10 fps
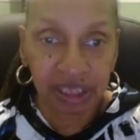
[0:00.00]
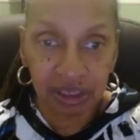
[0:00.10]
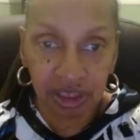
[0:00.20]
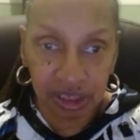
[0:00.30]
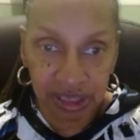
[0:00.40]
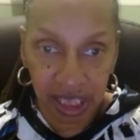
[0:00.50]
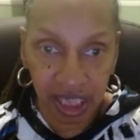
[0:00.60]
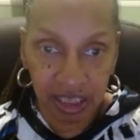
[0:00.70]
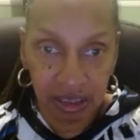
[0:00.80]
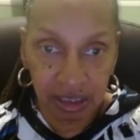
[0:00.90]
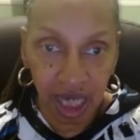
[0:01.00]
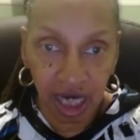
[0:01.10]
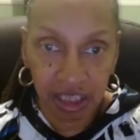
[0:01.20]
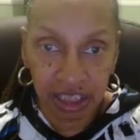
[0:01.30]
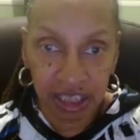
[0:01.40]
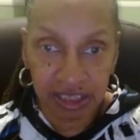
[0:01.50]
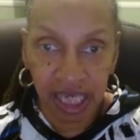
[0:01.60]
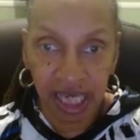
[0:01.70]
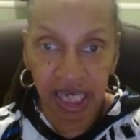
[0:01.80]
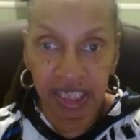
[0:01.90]
Buster said, nodding his
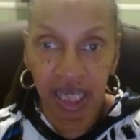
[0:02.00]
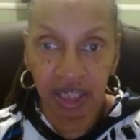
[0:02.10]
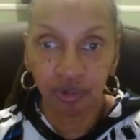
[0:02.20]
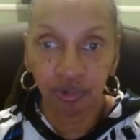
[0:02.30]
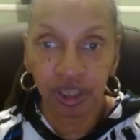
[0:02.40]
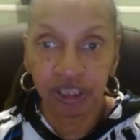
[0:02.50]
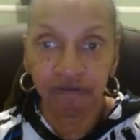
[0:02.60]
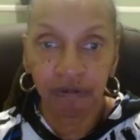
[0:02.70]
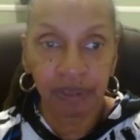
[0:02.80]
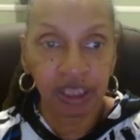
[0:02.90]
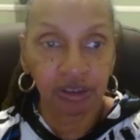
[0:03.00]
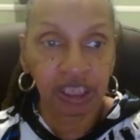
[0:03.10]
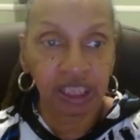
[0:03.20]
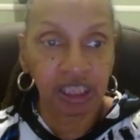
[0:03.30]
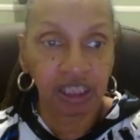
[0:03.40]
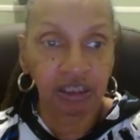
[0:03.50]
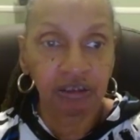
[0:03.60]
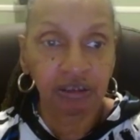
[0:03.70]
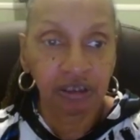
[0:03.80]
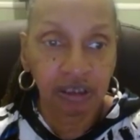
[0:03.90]
head and grinning from ear to
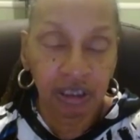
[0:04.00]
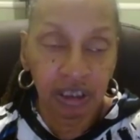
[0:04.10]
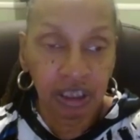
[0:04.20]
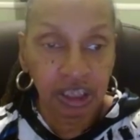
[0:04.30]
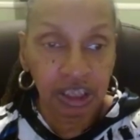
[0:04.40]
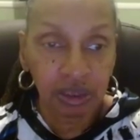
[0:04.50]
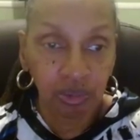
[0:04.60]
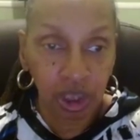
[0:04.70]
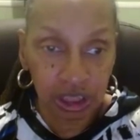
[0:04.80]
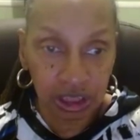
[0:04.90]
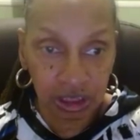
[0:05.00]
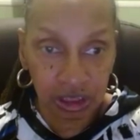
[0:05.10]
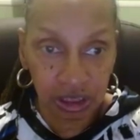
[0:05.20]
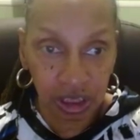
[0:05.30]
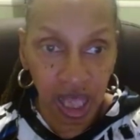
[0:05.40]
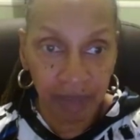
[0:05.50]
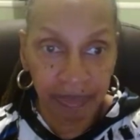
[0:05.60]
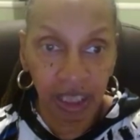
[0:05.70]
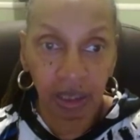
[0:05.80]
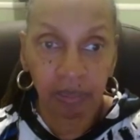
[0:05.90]
ear. She wanted to
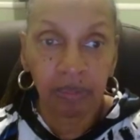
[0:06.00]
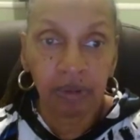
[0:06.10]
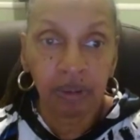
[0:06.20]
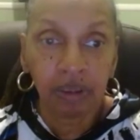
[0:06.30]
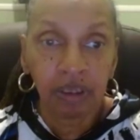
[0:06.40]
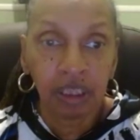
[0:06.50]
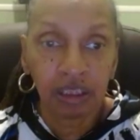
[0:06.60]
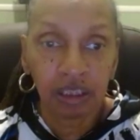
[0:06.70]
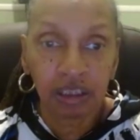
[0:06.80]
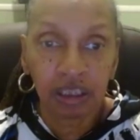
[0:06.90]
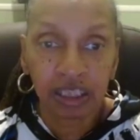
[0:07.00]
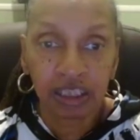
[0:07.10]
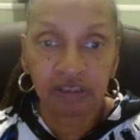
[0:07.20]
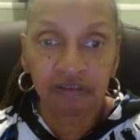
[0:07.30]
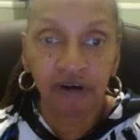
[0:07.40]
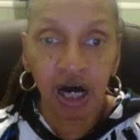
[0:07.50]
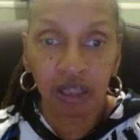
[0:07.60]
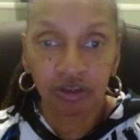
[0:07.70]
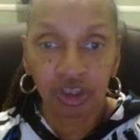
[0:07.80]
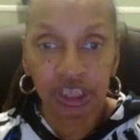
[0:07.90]
slap him. He looked like his
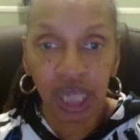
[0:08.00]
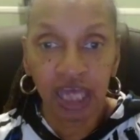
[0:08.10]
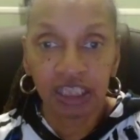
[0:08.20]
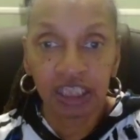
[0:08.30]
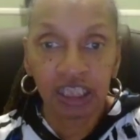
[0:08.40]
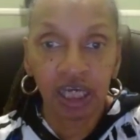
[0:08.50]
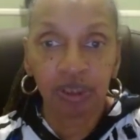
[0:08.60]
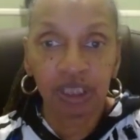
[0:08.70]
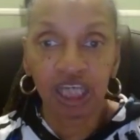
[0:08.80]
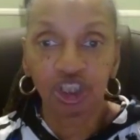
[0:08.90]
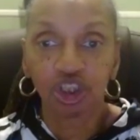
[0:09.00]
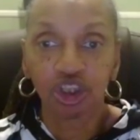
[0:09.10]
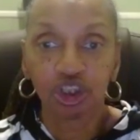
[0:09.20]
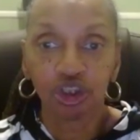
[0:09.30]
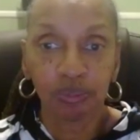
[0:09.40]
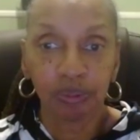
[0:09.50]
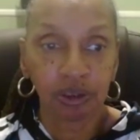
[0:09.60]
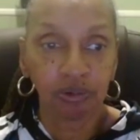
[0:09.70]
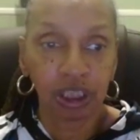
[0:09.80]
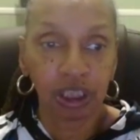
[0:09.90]
father standing there with that
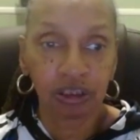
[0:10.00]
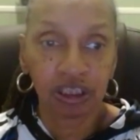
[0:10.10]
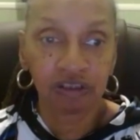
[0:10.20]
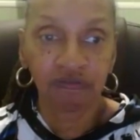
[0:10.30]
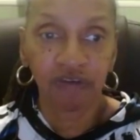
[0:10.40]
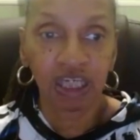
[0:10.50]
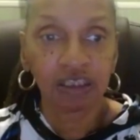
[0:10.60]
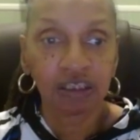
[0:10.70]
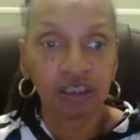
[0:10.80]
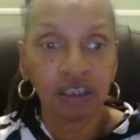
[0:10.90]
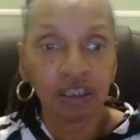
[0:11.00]
stupid grin on his face.